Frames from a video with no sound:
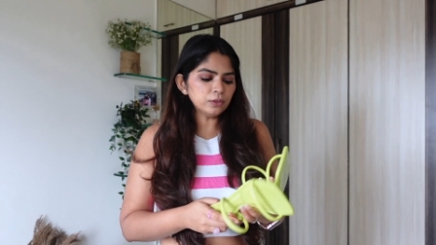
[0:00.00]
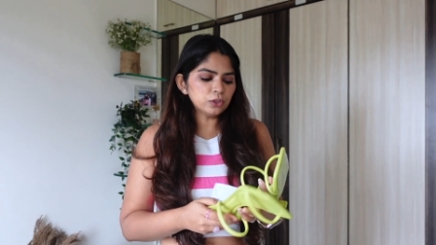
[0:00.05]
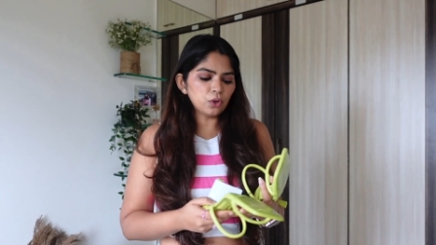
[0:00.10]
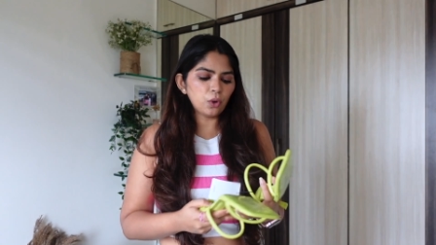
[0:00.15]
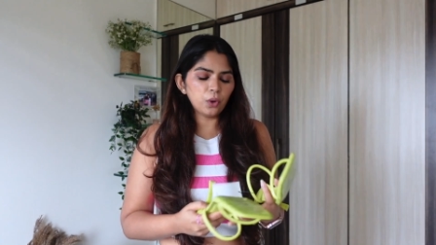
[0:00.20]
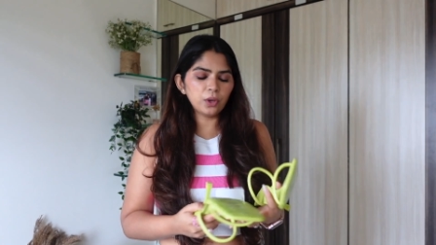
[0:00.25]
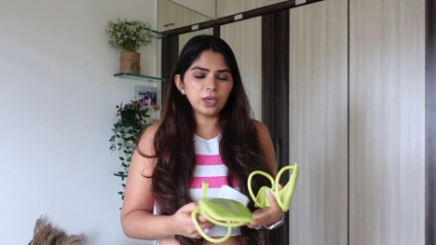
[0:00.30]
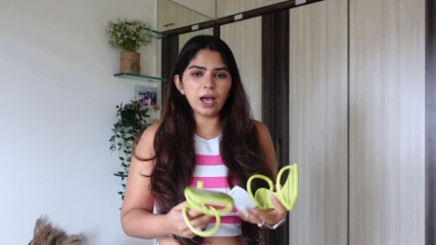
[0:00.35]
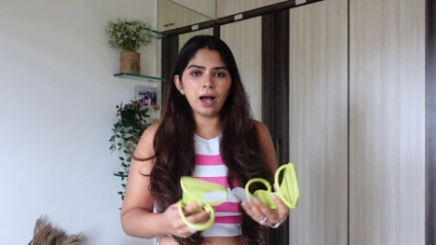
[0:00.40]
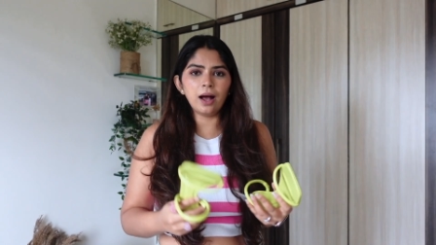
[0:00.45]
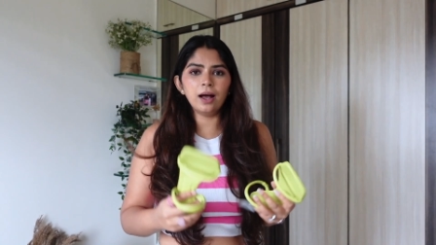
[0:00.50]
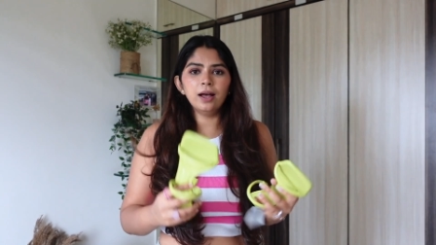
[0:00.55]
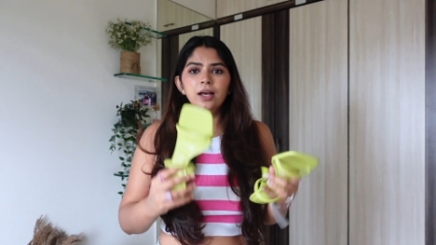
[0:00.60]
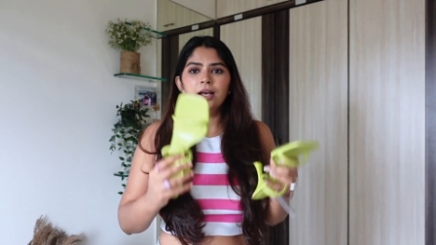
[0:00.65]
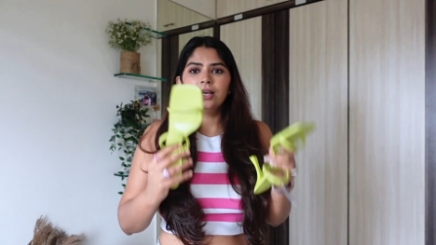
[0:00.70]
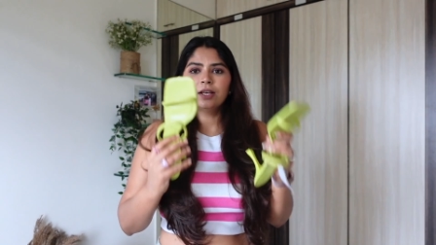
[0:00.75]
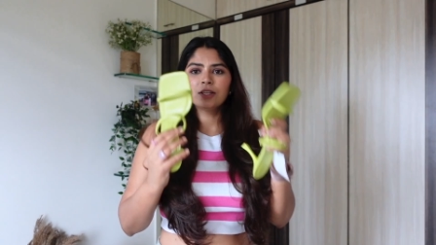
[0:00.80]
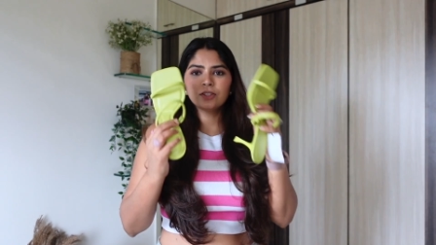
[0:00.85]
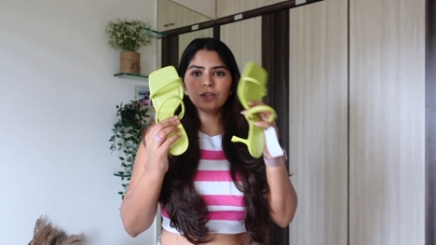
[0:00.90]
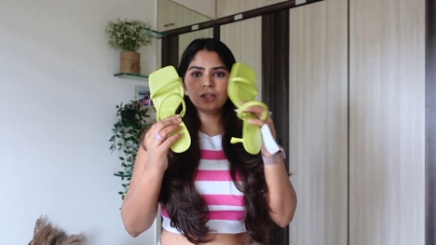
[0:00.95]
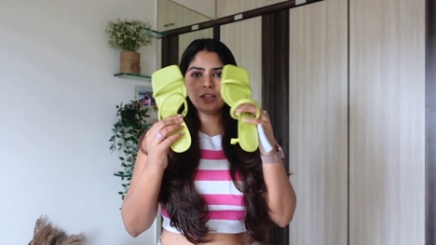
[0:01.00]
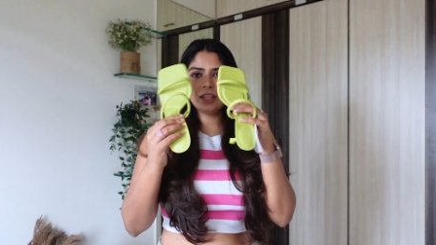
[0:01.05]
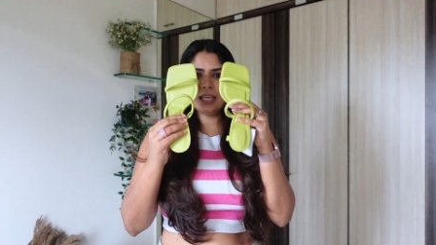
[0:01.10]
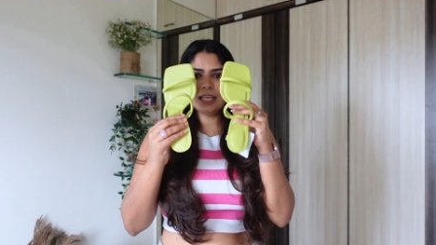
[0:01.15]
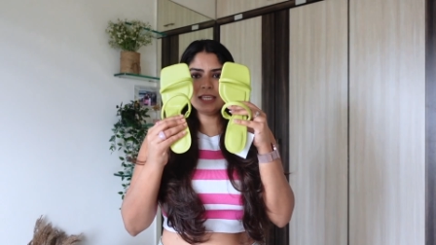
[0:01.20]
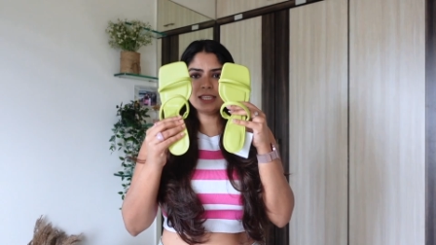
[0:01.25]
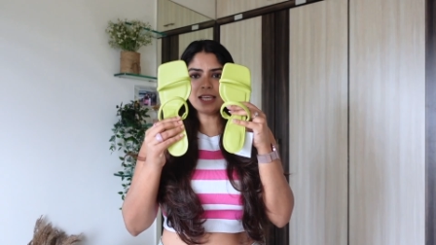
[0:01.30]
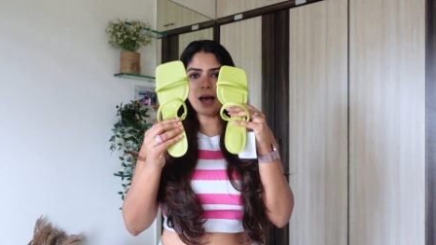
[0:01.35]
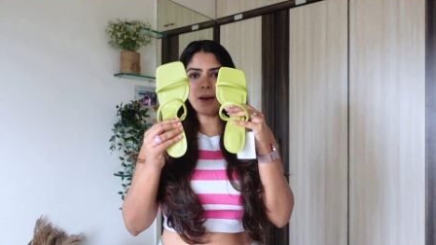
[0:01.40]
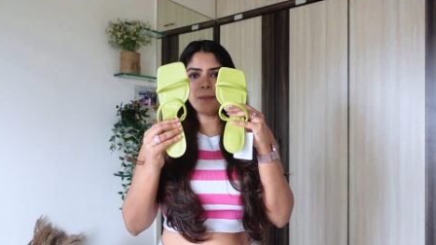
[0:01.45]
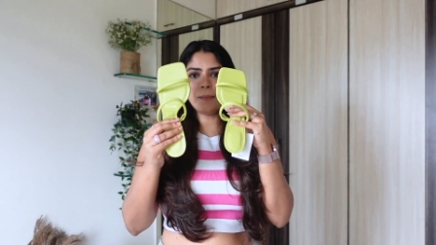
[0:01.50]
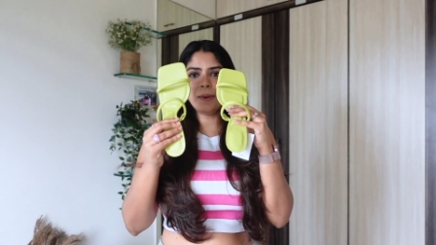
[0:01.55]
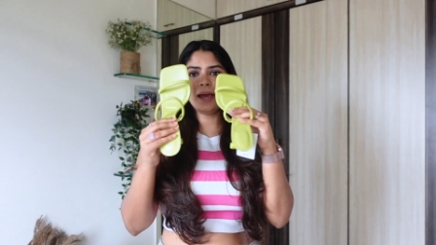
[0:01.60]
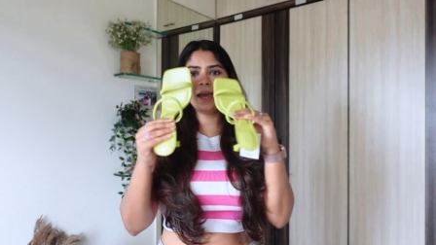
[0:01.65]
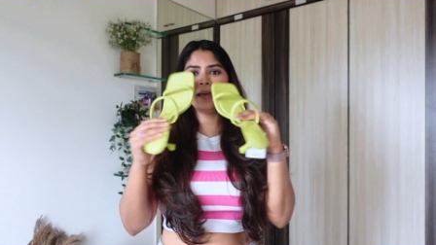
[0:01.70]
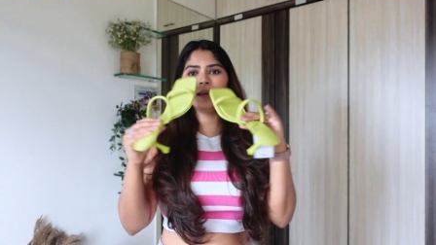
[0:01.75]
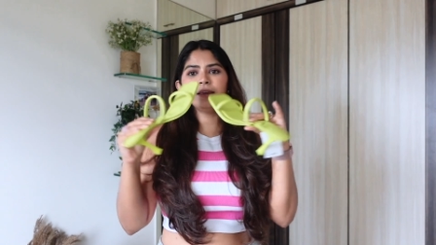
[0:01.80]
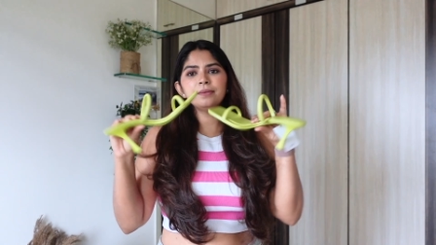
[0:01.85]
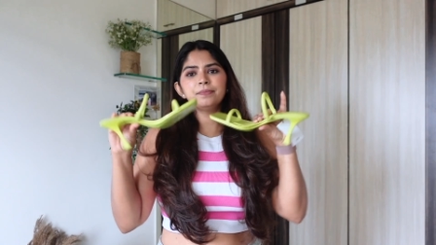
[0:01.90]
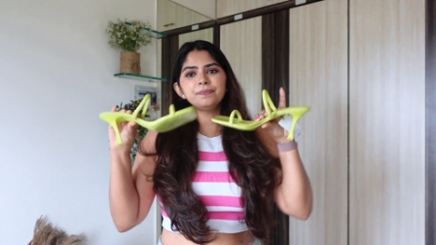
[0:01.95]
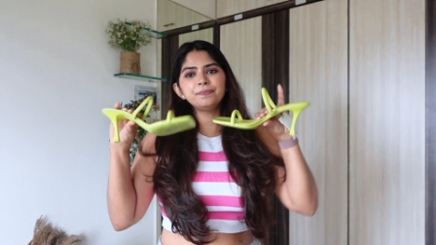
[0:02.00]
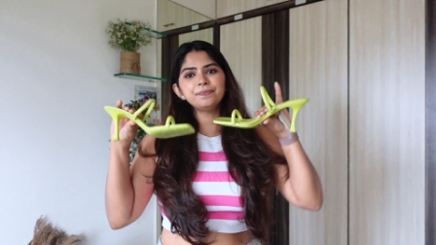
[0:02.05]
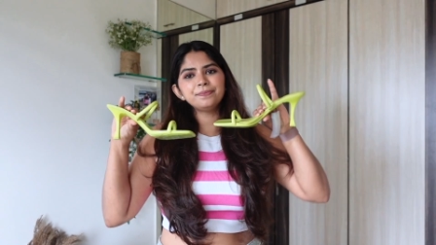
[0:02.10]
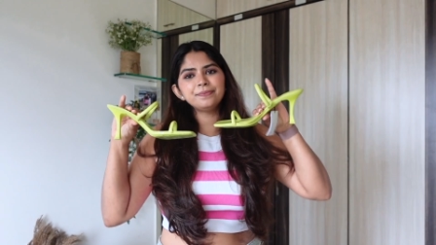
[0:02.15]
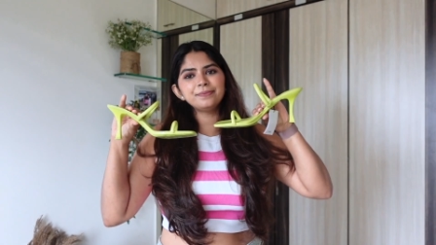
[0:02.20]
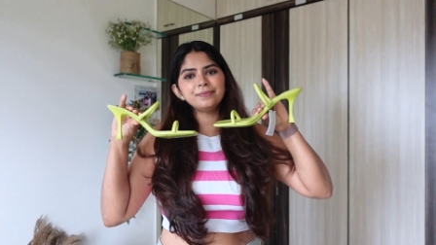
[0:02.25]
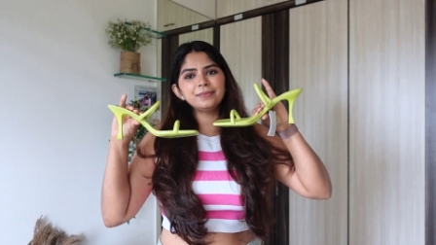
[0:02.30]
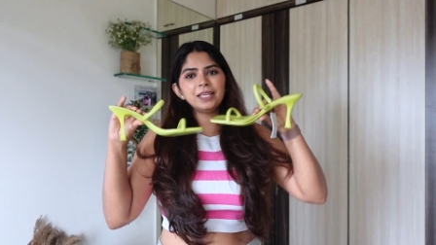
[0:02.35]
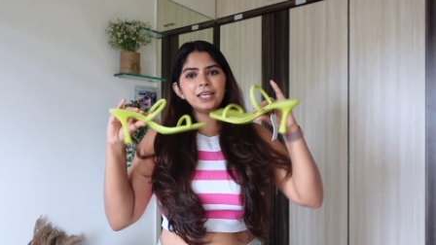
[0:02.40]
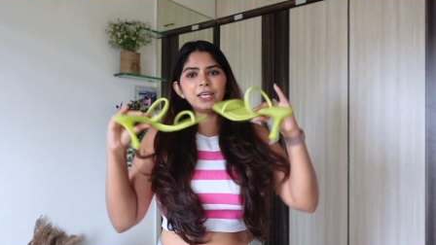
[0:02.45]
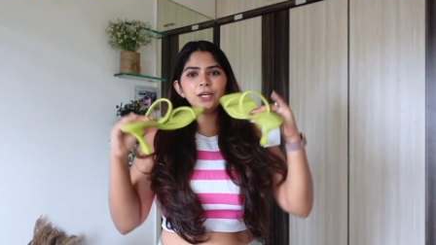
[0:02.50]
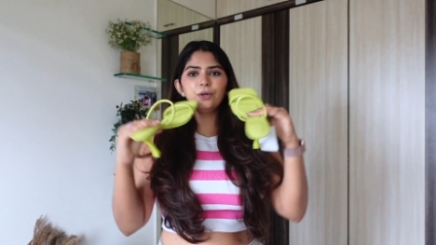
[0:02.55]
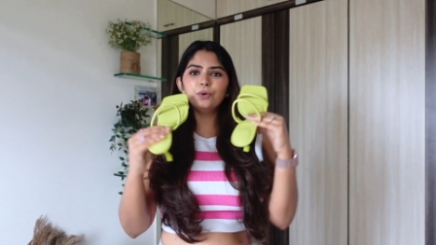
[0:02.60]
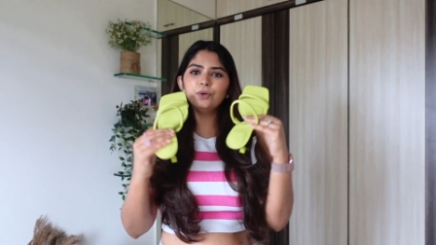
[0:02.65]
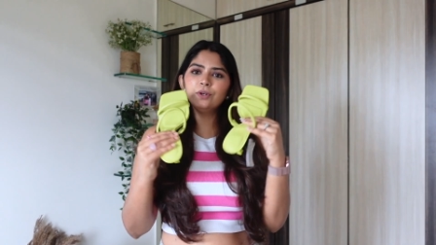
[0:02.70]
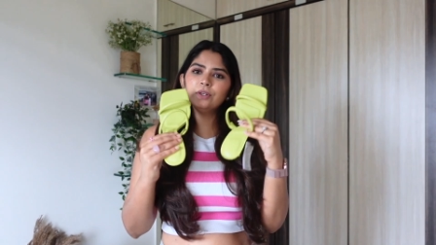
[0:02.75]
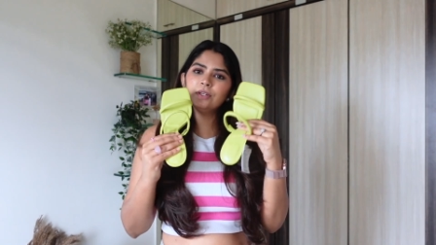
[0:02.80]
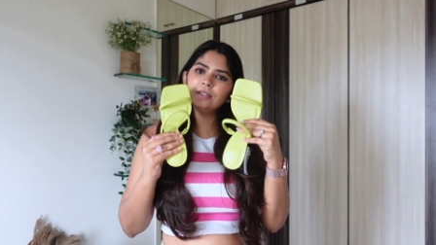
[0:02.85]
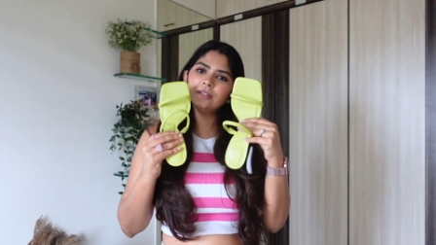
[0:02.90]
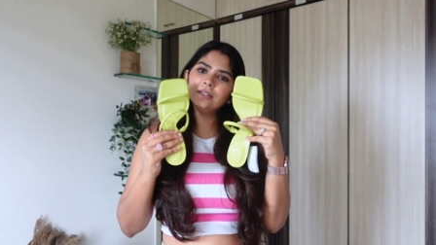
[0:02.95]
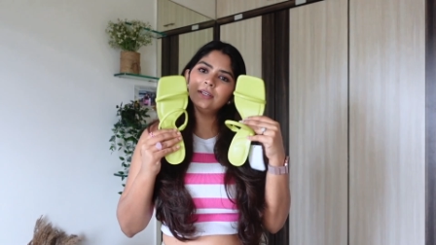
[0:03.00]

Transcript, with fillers: So yeah, so these are my cute,